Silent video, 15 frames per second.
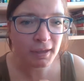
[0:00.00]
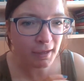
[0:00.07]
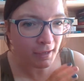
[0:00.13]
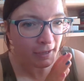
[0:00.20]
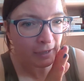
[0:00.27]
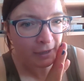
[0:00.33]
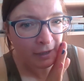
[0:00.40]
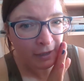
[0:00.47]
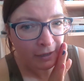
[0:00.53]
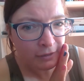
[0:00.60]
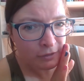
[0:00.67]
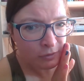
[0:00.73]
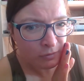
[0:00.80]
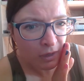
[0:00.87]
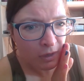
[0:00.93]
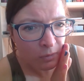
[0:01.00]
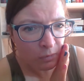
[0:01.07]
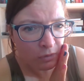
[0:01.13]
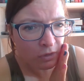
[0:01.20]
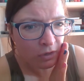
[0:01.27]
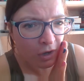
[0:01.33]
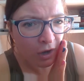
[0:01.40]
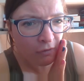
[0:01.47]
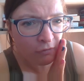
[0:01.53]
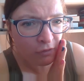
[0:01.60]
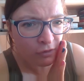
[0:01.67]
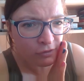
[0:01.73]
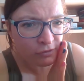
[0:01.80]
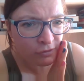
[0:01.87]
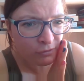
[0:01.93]
Yeah, after writing one kind of
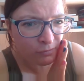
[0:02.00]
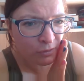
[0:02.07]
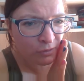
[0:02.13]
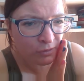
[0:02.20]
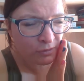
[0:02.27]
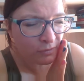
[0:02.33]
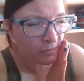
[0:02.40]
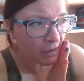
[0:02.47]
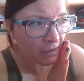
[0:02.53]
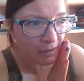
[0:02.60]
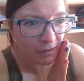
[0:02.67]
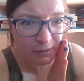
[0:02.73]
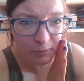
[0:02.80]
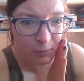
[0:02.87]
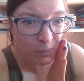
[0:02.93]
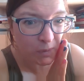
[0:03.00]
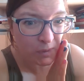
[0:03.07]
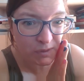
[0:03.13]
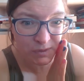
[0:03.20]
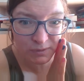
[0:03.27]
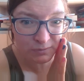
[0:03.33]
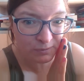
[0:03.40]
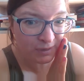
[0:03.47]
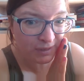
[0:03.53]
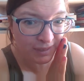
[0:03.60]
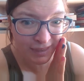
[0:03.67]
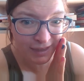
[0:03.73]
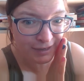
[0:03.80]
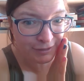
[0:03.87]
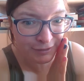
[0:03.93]
custom book, it wasn't
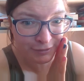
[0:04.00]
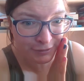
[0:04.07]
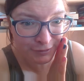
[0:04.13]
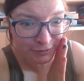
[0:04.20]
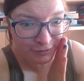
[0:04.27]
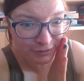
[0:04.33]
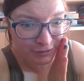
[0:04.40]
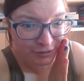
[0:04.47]
really that good.